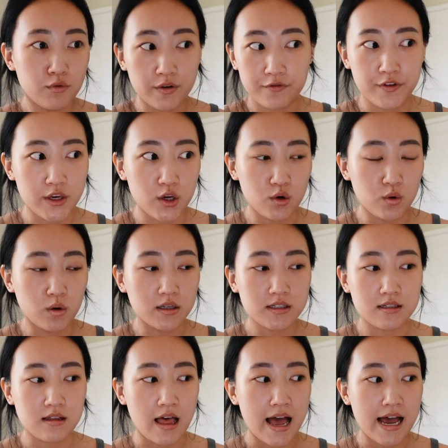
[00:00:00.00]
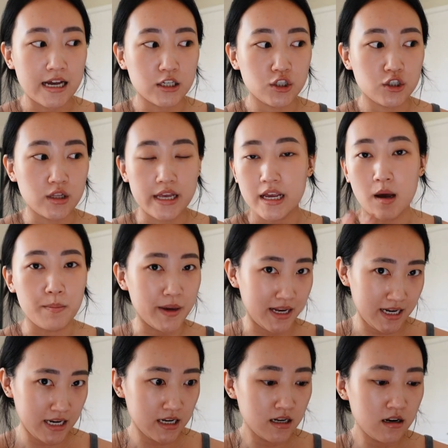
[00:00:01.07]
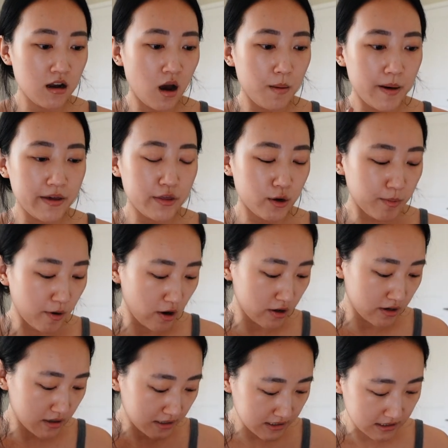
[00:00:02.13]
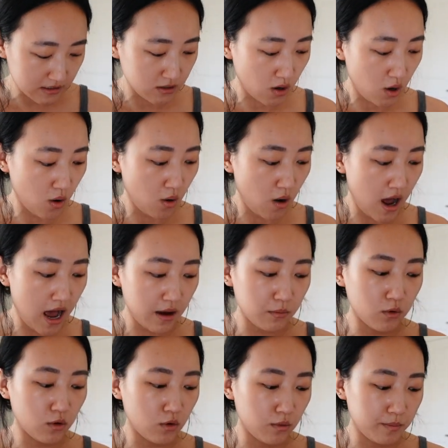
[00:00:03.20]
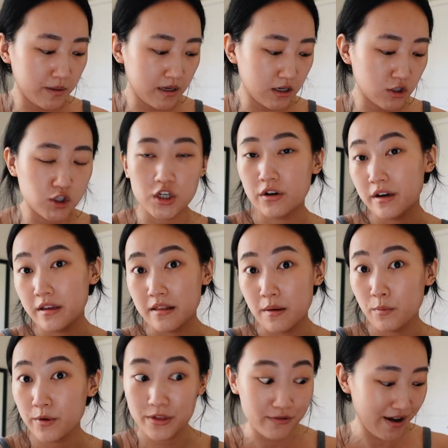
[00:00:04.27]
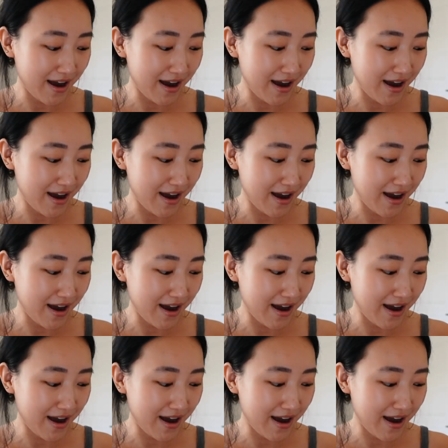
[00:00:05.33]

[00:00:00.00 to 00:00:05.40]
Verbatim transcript: review slash like opinion about their products so I will be sharing them with you